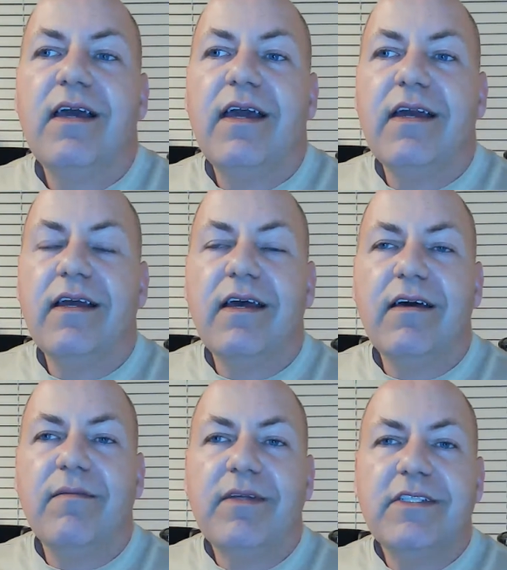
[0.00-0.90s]
And
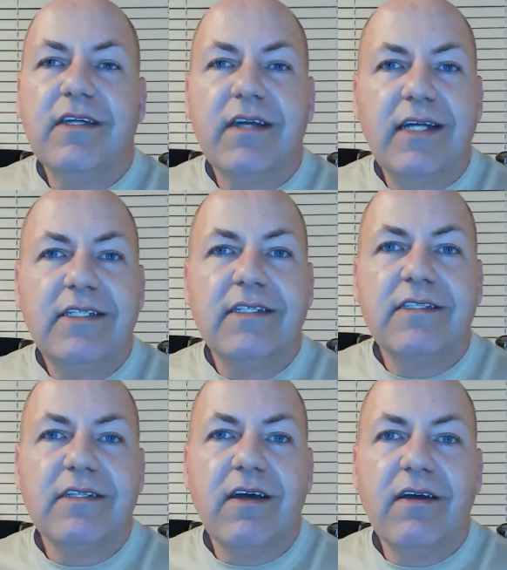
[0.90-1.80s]
it's a good idea
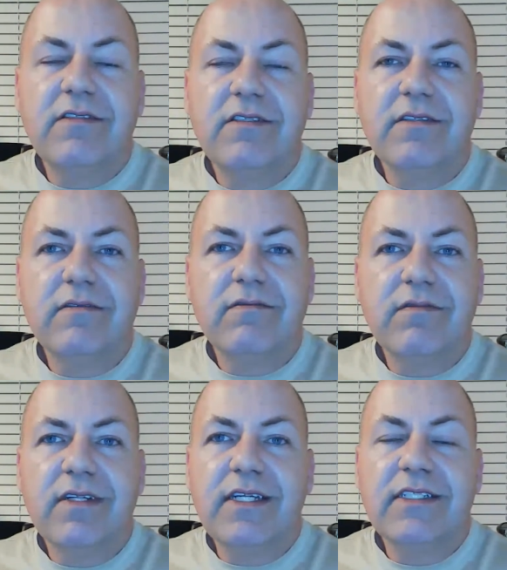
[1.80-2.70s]
to
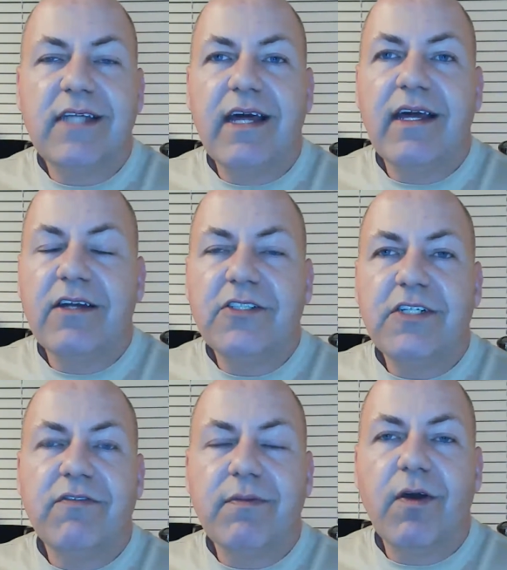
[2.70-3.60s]
release that
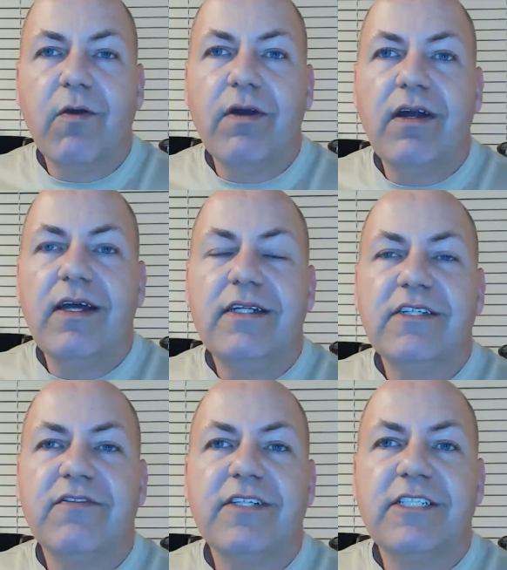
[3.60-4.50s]
energy from the aura in
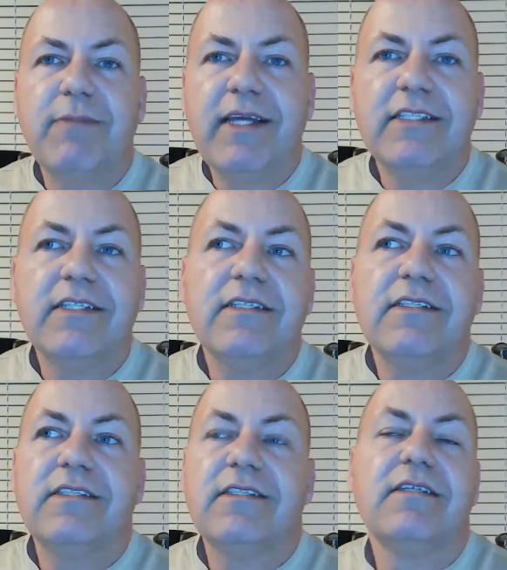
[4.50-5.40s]
different
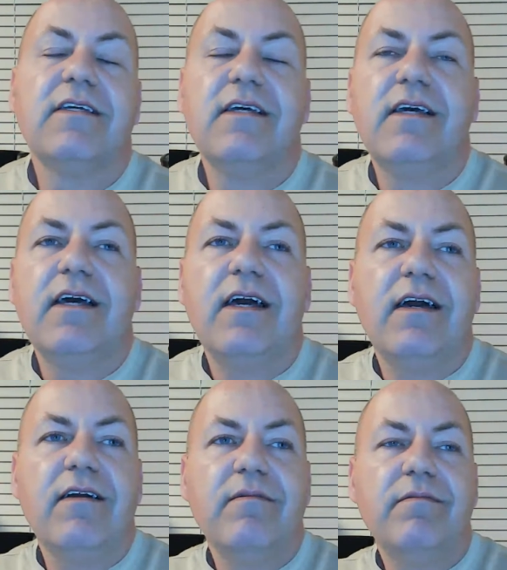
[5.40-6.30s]
spaces.
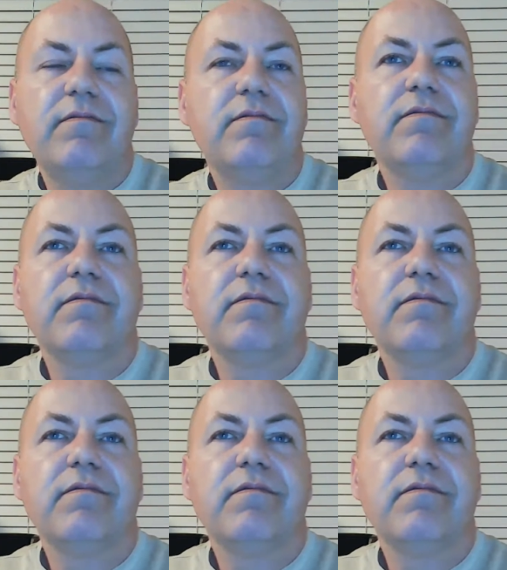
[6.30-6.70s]
The